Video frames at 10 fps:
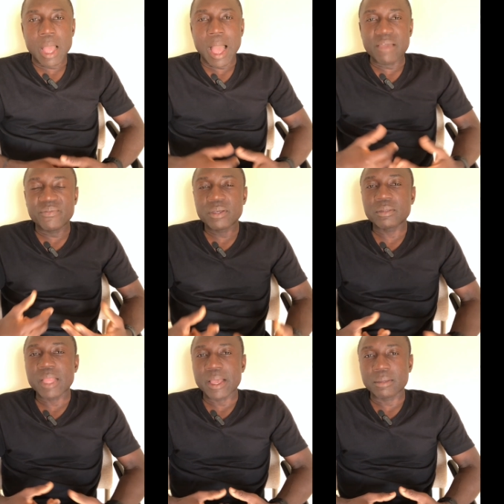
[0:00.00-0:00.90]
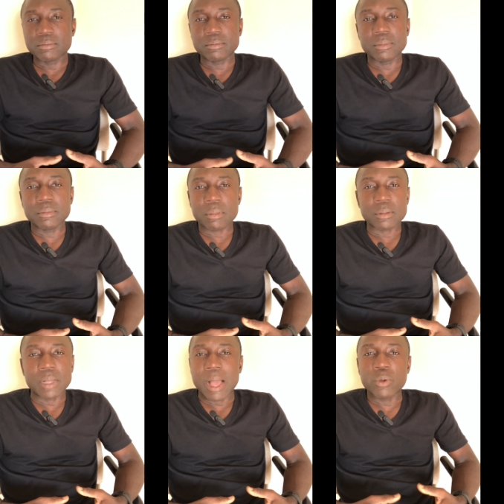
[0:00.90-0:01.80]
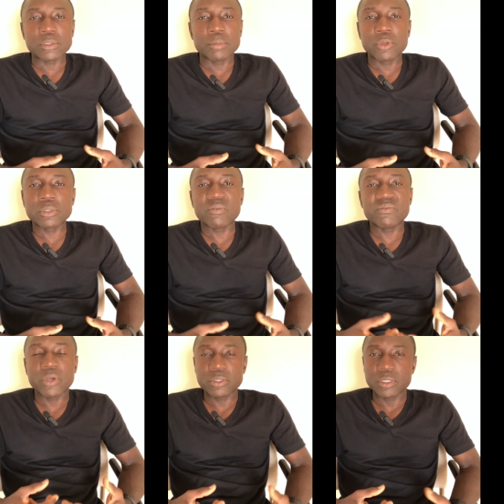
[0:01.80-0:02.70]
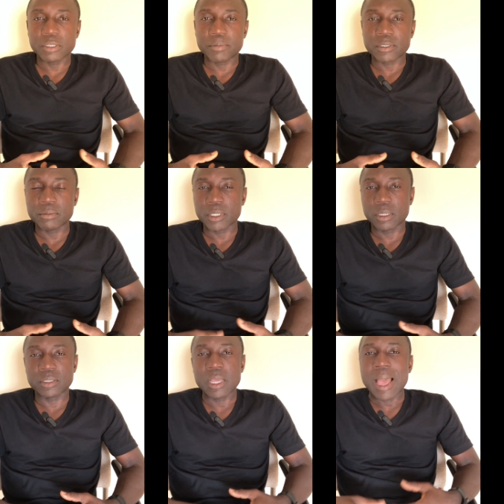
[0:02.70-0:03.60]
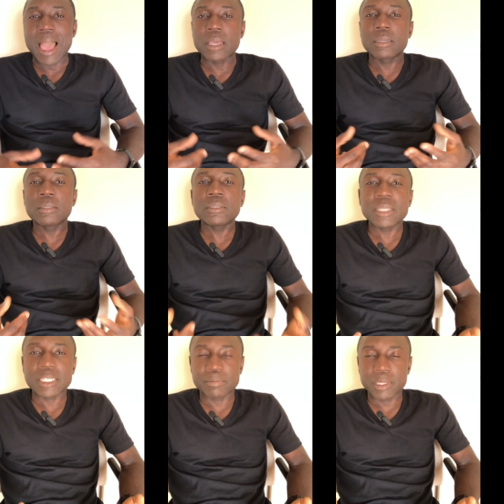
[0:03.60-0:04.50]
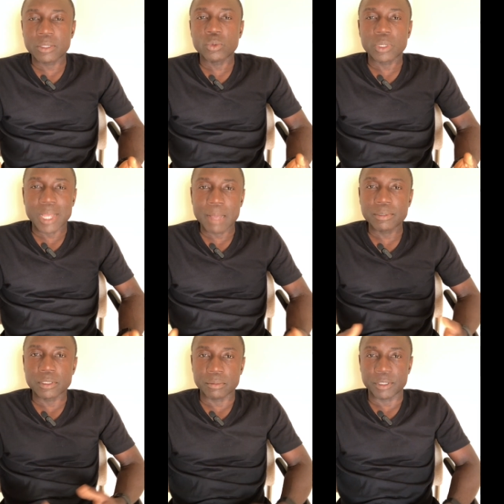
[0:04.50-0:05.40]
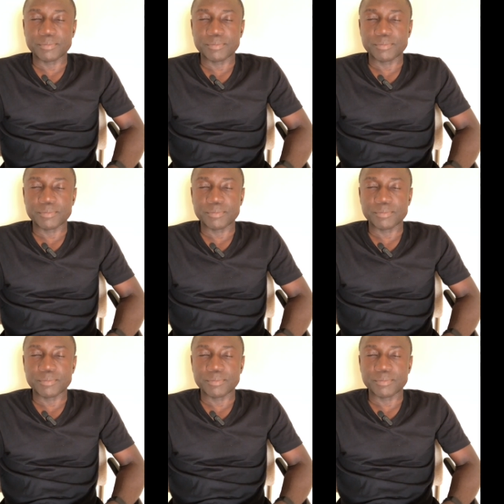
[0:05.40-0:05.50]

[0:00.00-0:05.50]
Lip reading: I felt like I was the most unfortunate person because I couldn't explain what happened to me.